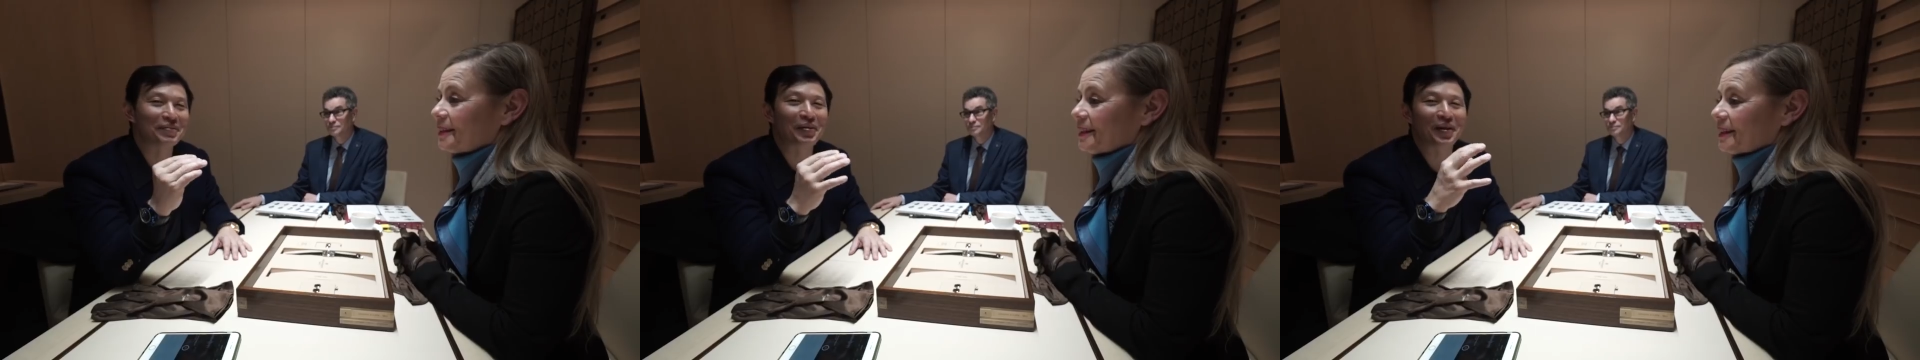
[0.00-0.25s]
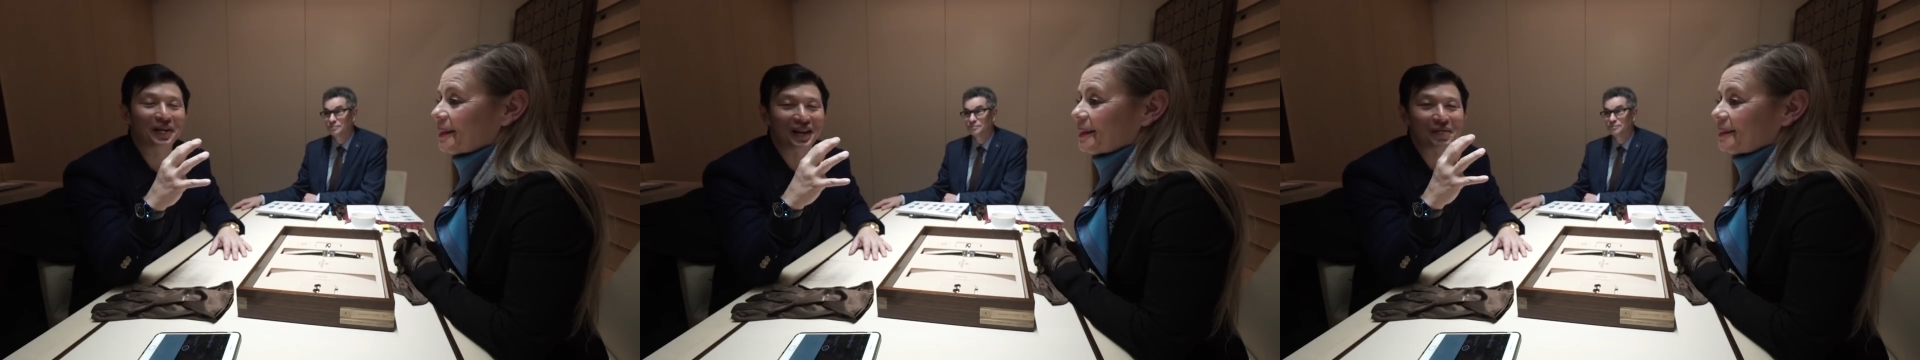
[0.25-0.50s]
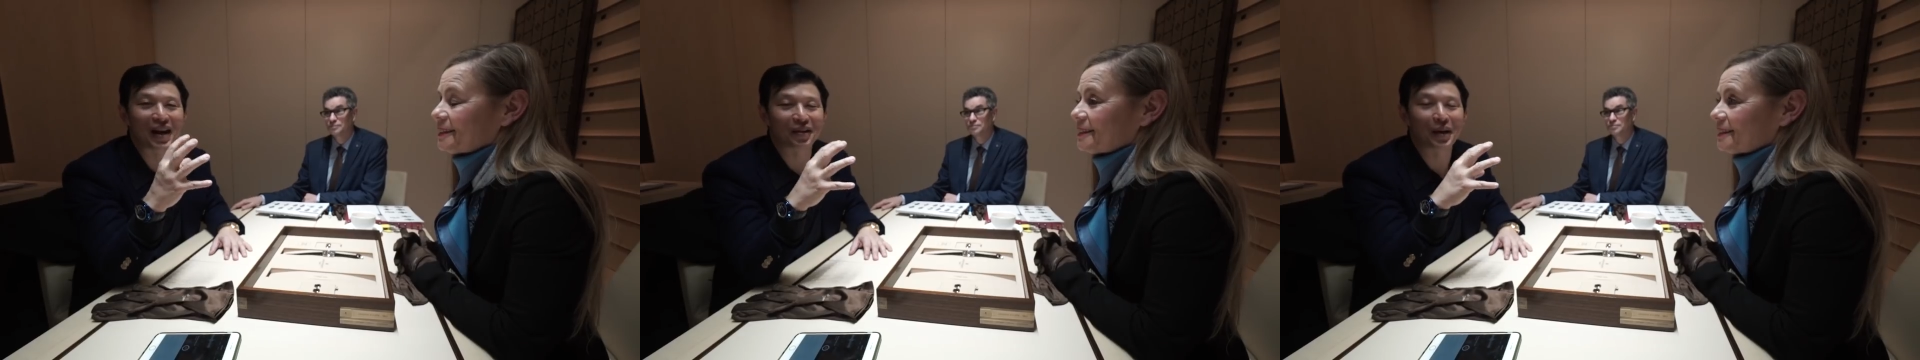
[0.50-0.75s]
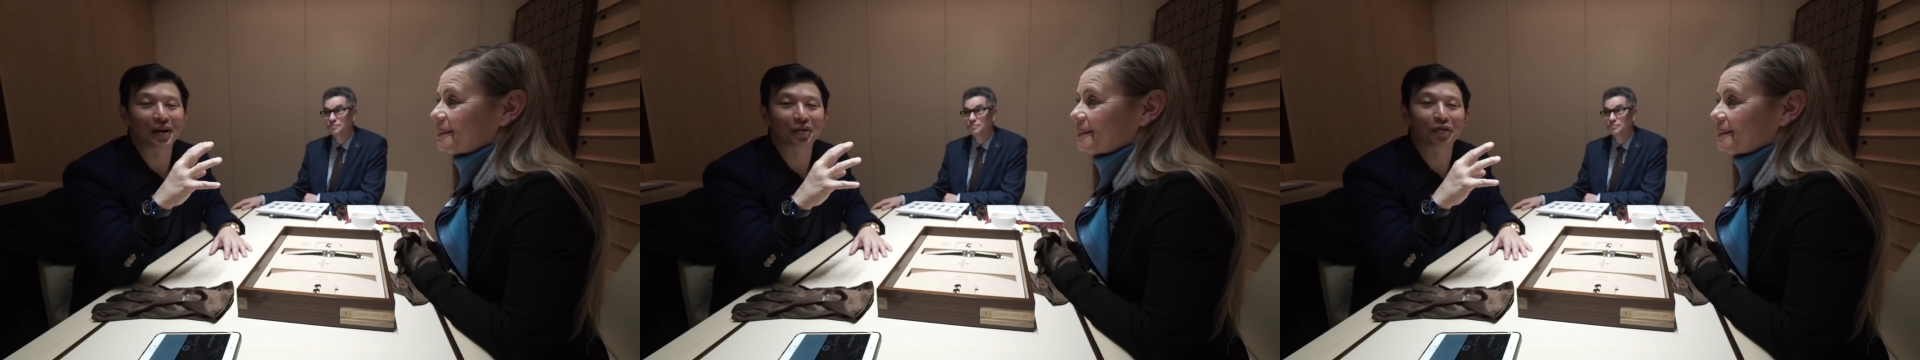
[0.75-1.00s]
Speaker 1: apparently a
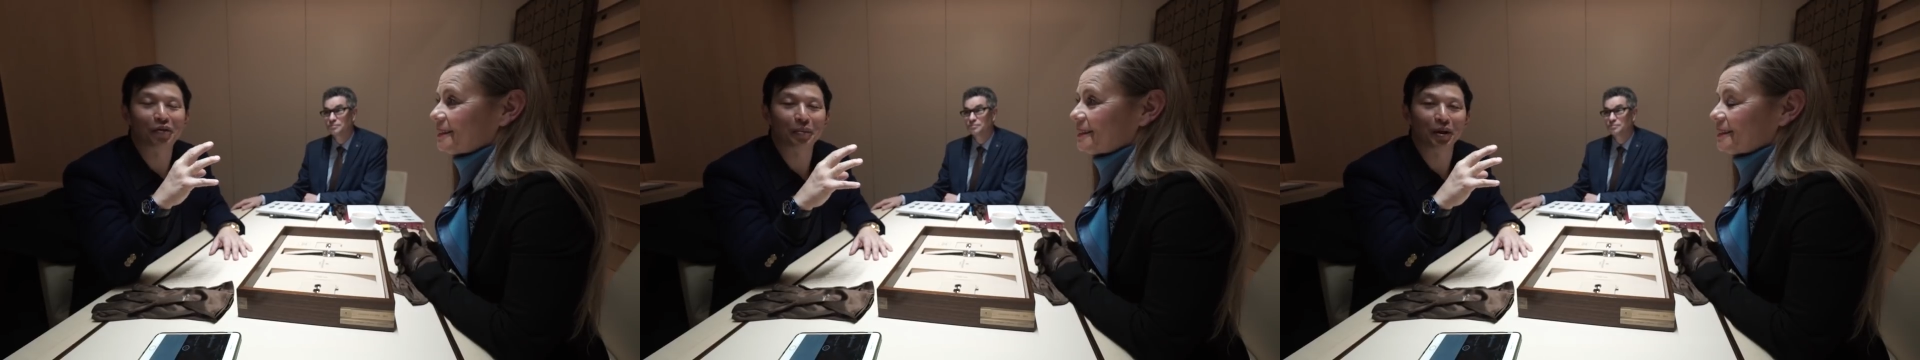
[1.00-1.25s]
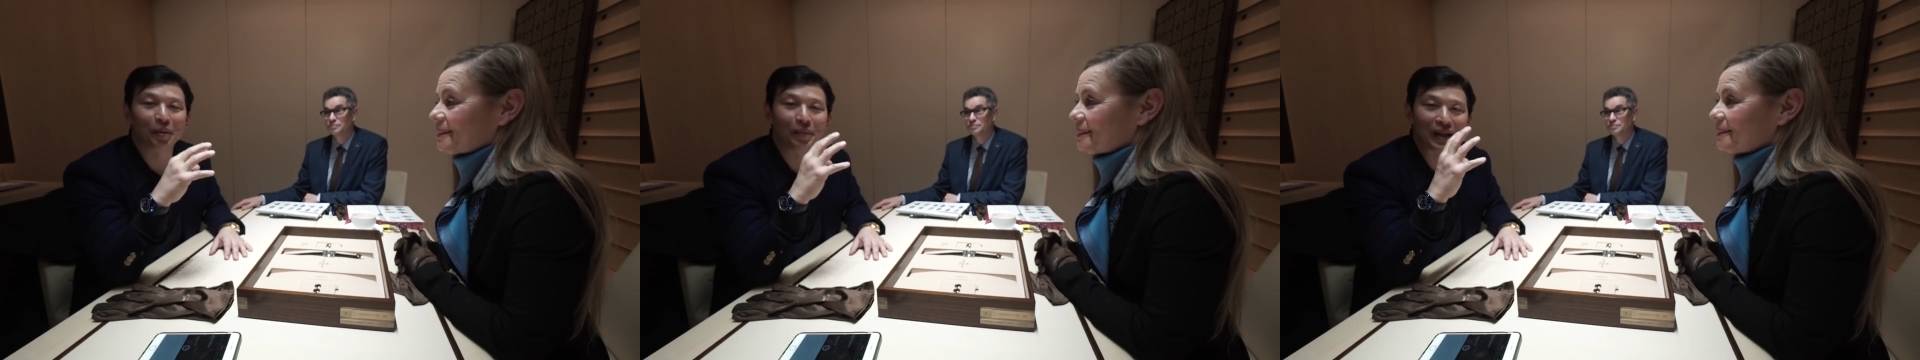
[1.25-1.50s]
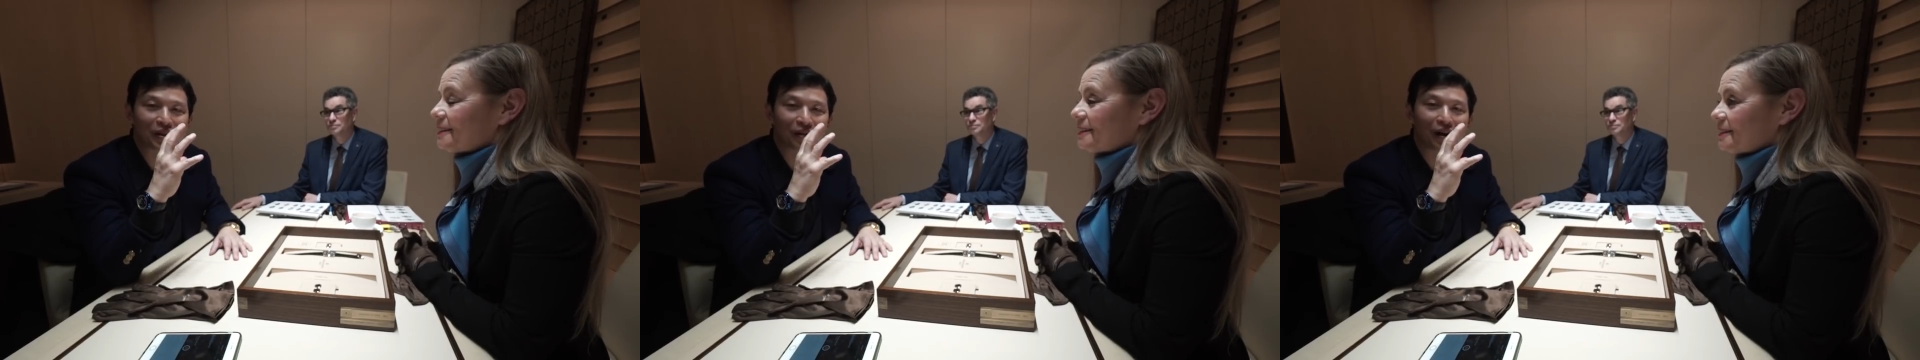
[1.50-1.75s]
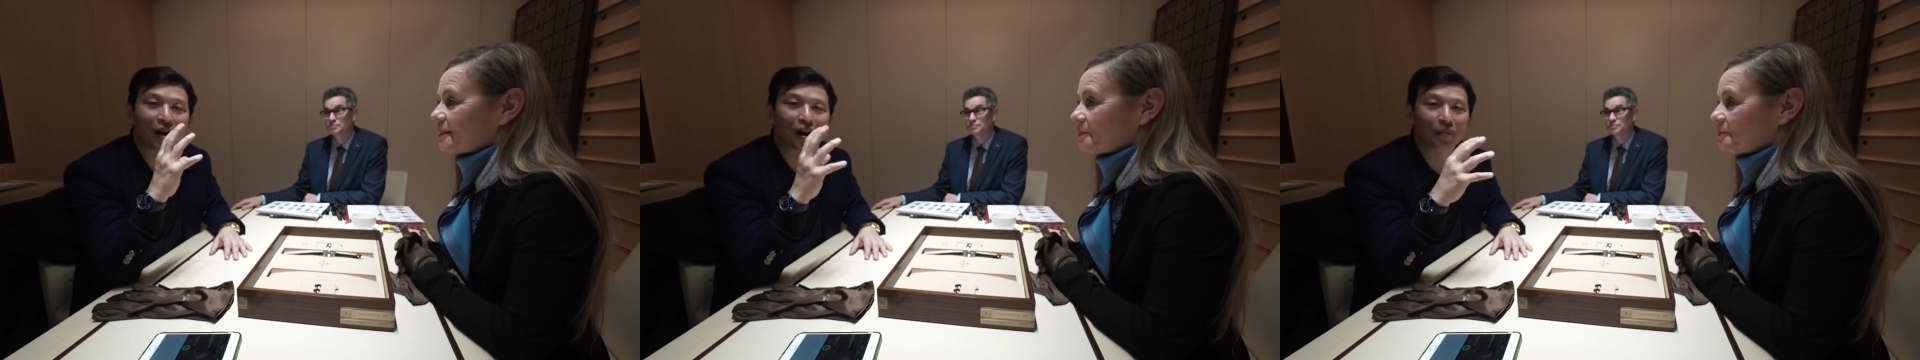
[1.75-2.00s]
mathematical formula based
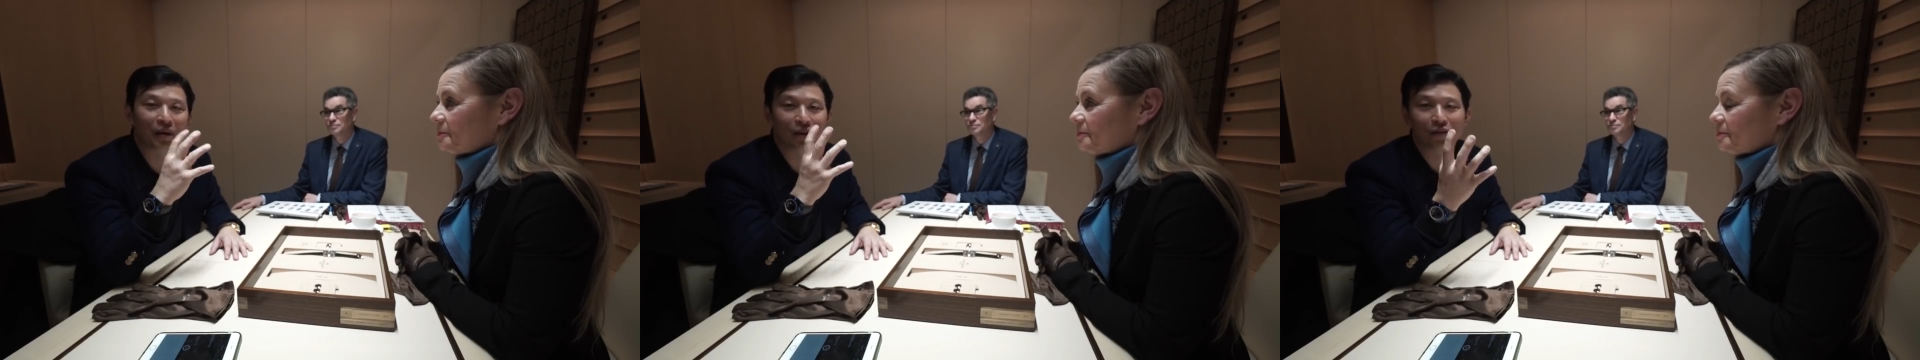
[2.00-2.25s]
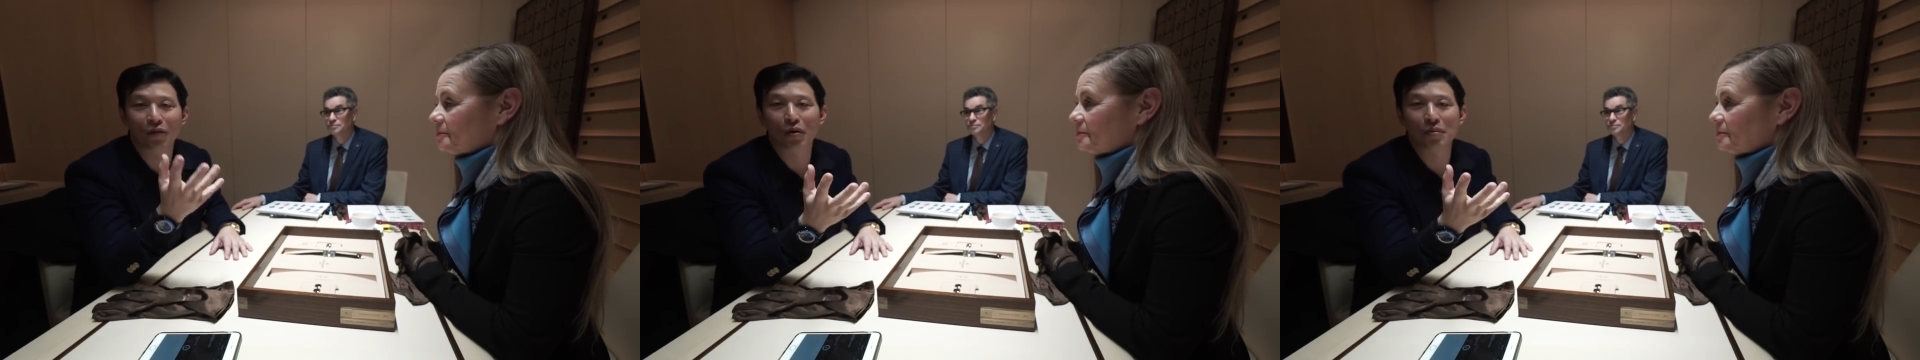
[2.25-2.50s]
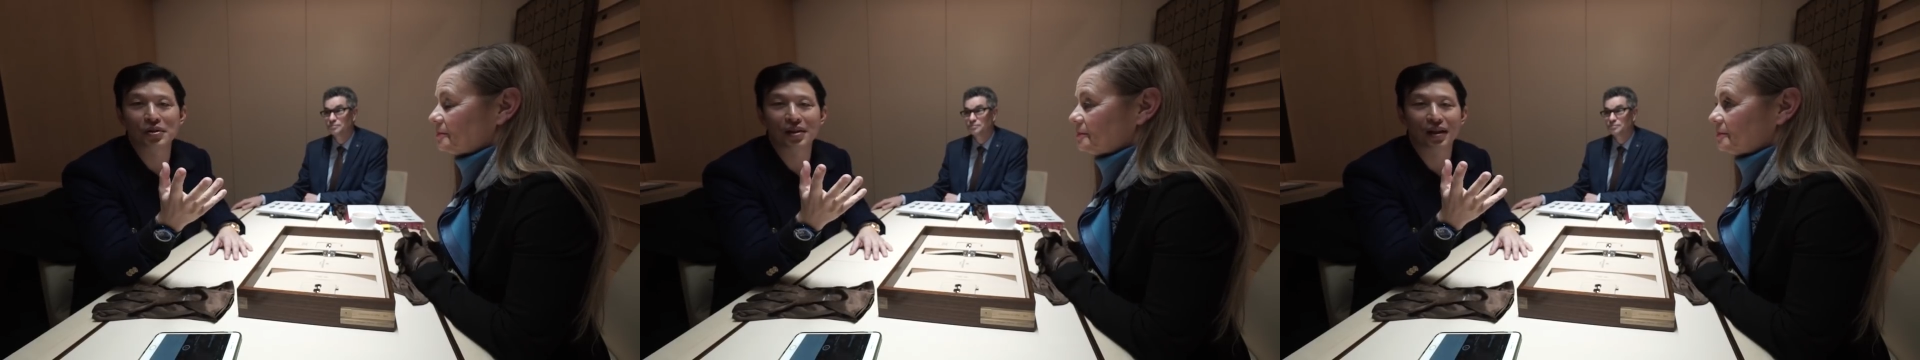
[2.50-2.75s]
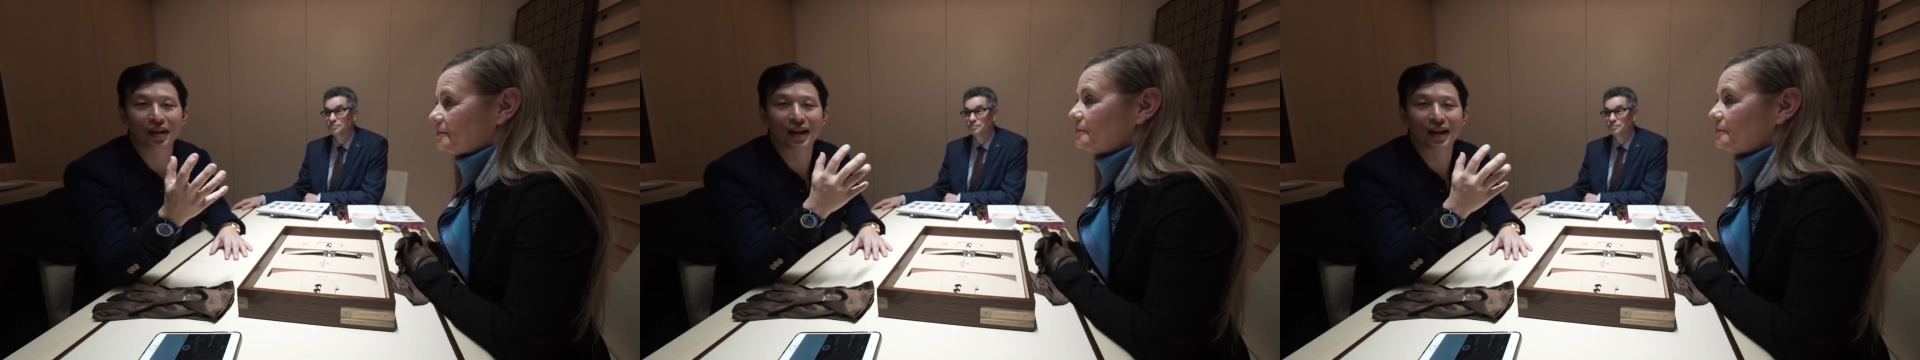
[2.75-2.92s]
on the harmony of forms eh,